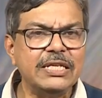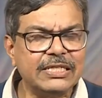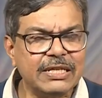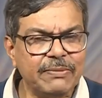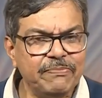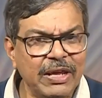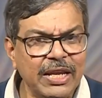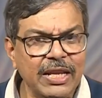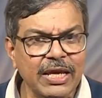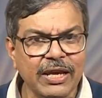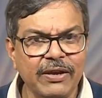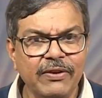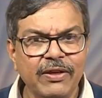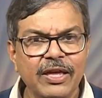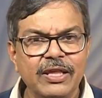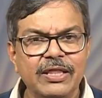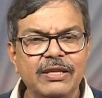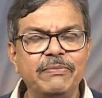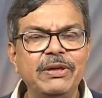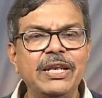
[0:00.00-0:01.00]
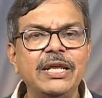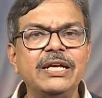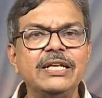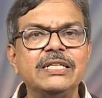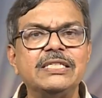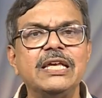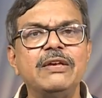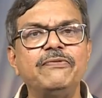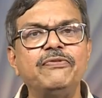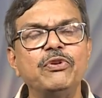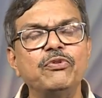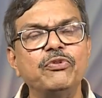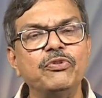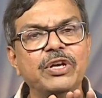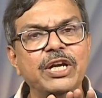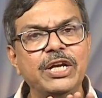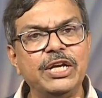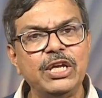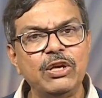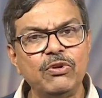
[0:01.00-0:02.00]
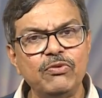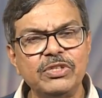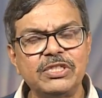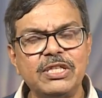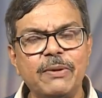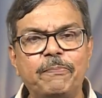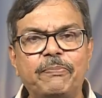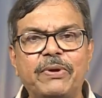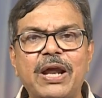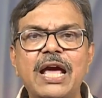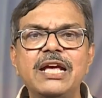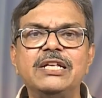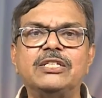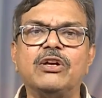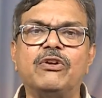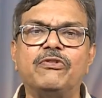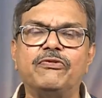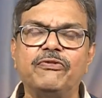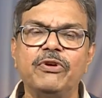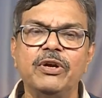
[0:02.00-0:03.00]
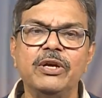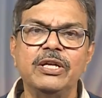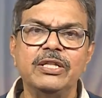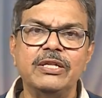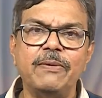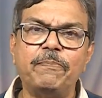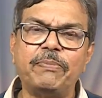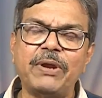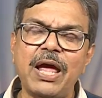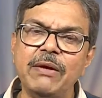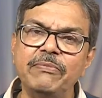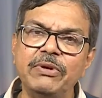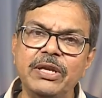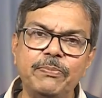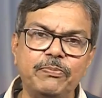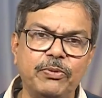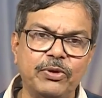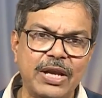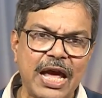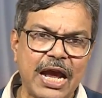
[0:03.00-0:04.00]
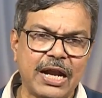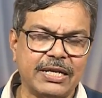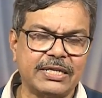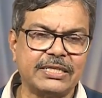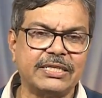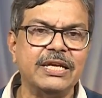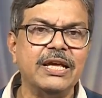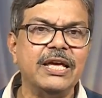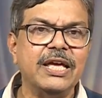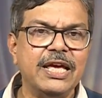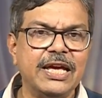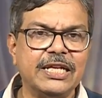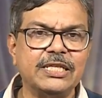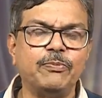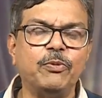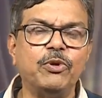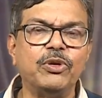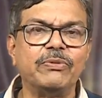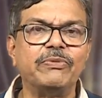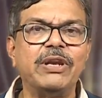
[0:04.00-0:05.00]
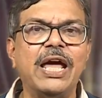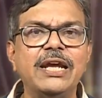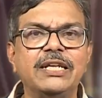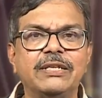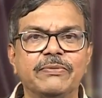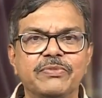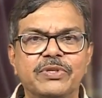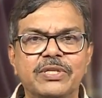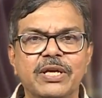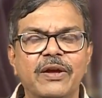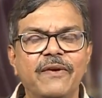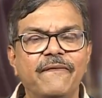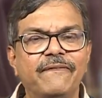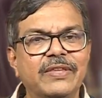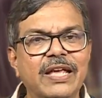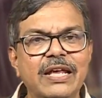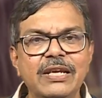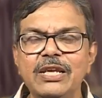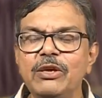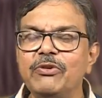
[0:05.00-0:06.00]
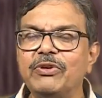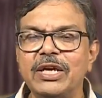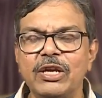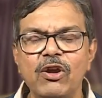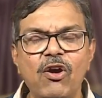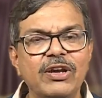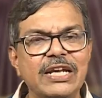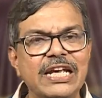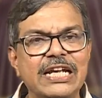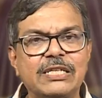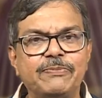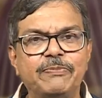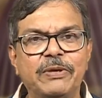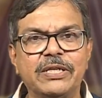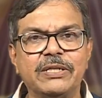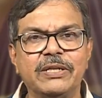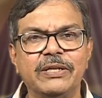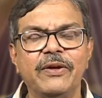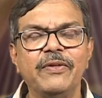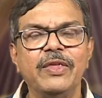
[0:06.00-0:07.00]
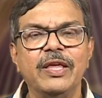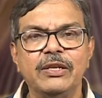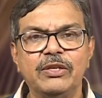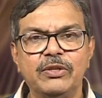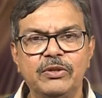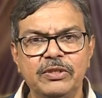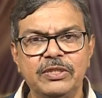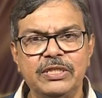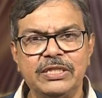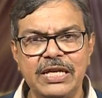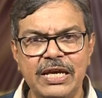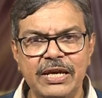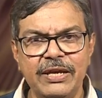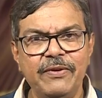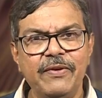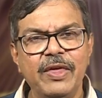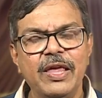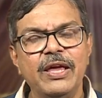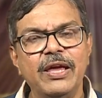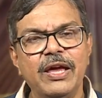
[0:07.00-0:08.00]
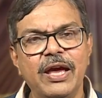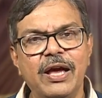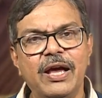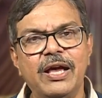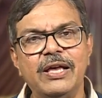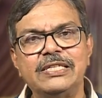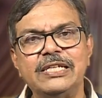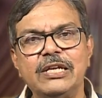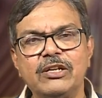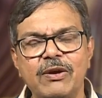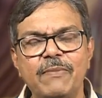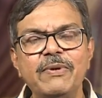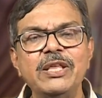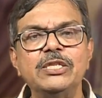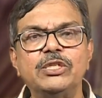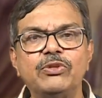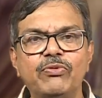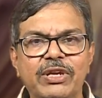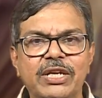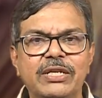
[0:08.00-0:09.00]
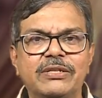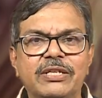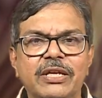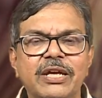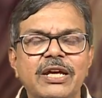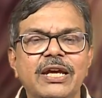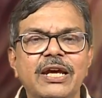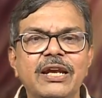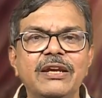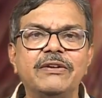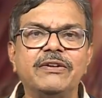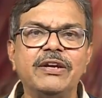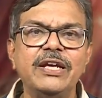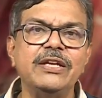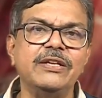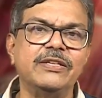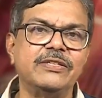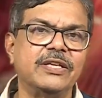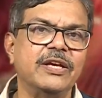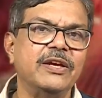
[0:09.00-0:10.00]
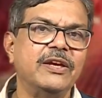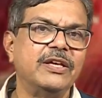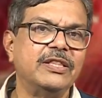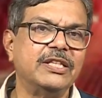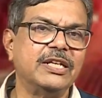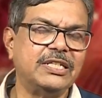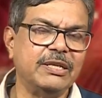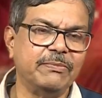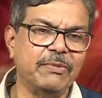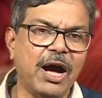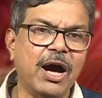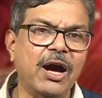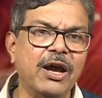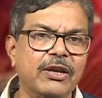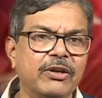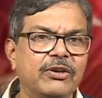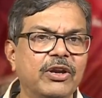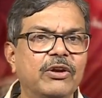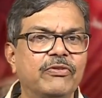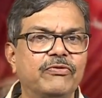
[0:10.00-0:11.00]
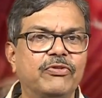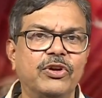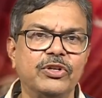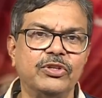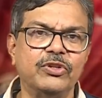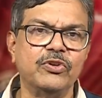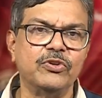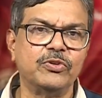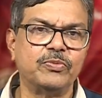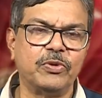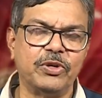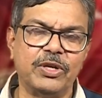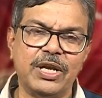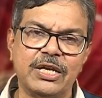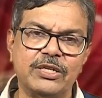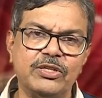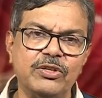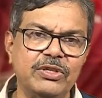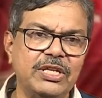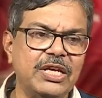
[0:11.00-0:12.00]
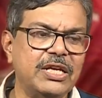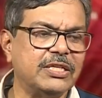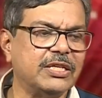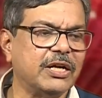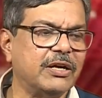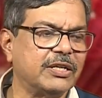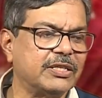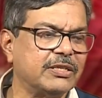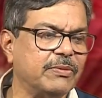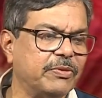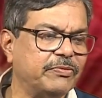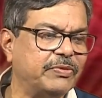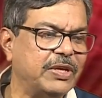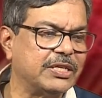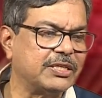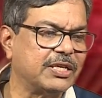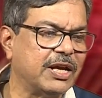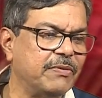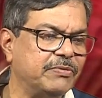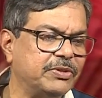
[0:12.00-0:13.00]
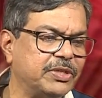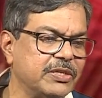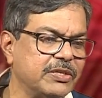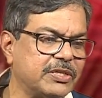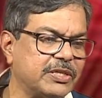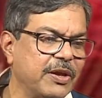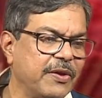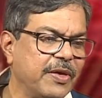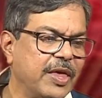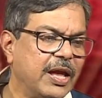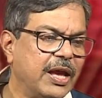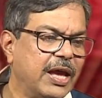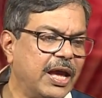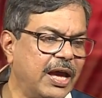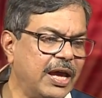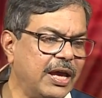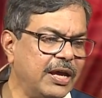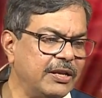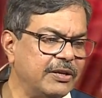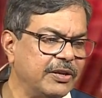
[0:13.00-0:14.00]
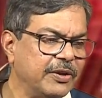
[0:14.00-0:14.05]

the meaning? The meaning is, if you reduce the price of the primary products, exportable items, then you cannot expect, say commensurate increase in the demand for those products. So these are some of the assumptions. And